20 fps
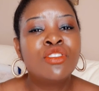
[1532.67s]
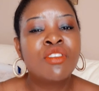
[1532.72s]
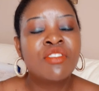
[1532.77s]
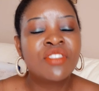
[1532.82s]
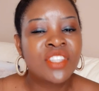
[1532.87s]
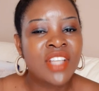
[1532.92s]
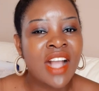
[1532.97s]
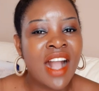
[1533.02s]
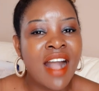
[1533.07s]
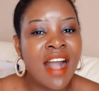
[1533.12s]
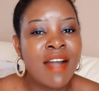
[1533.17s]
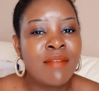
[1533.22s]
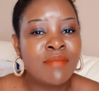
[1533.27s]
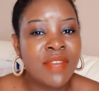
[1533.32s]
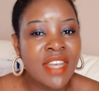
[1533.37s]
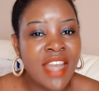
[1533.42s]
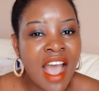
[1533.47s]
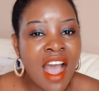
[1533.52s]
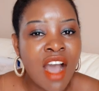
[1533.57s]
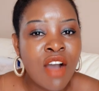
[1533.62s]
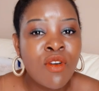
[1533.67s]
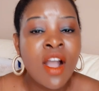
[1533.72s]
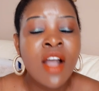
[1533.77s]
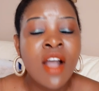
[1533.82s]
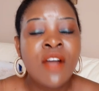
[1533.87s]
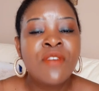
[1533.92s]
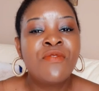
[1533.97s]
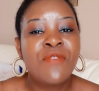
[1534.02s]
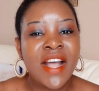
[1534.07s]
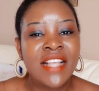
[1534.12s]
don't come now
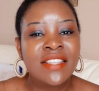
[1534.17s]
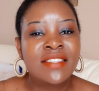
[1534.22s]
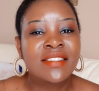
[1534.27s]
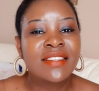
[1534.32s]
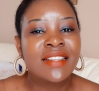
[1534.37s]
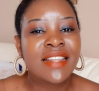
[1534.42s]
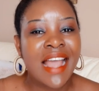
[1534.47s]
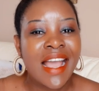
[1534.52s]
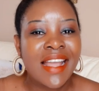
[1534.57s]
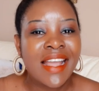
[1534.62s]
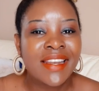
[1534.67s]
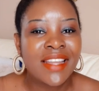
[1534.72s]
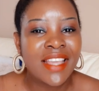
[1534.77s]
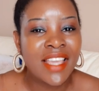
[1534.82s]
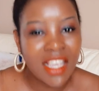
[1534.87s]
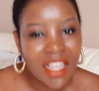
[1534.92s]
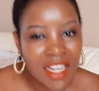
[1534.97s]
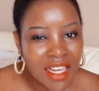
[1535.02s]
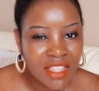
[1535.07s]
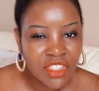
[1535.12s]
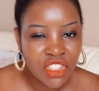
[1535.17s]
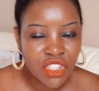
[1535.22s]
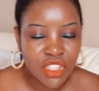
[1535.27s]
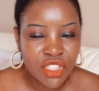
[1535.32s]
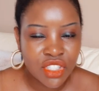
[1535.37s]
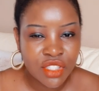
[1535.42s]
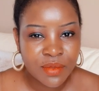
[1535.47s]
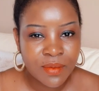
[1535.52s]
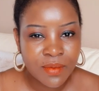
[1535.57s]
first learn english